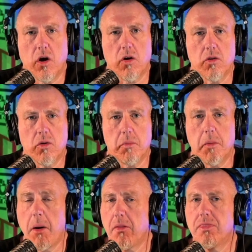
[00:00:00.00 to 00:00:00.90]
talk a little
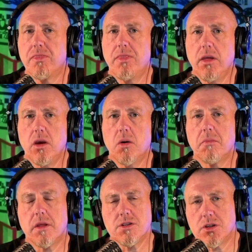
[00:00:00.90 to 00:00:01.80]
bit about
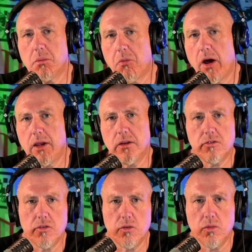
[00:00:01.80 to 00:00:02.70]
them, then jump right
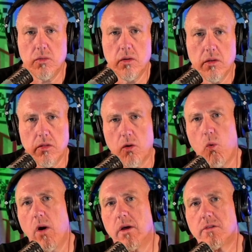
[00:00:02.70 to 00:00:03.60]
into the
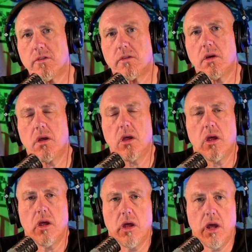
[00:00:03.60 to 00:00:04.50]
quest.
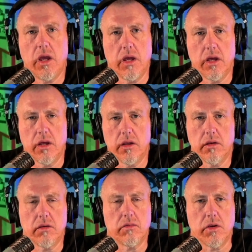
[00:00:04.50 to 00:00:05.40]
And,
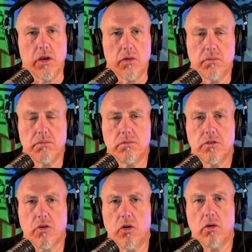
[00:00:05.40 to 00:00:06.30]

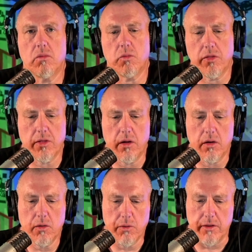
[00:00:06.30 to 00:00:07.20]
start with
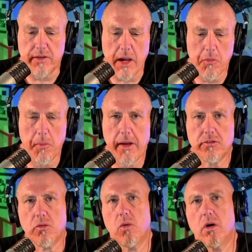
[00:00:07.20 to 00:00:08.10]
who the table
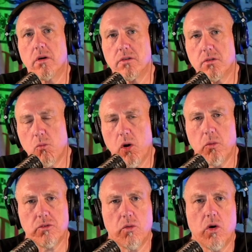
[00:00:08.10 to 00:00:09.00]
master was,
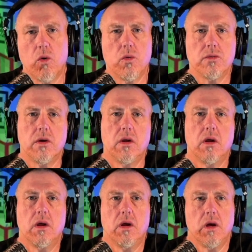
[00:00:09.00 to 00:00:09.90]
what was rolled.
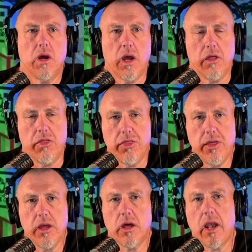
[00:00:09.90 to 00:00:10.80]
And
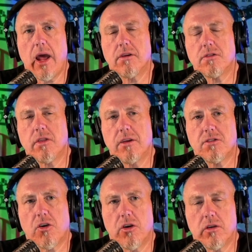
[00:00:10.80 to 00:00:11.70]
then as they
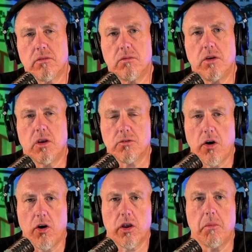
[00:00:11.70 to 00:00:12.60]
start,
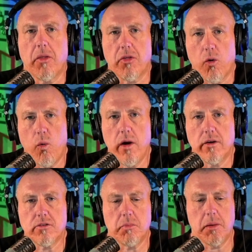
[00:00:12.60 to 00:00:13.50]
talking about the
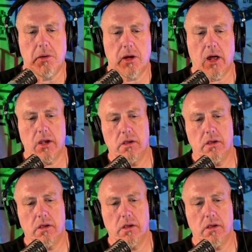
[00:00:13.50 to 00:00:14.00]
quest, maybe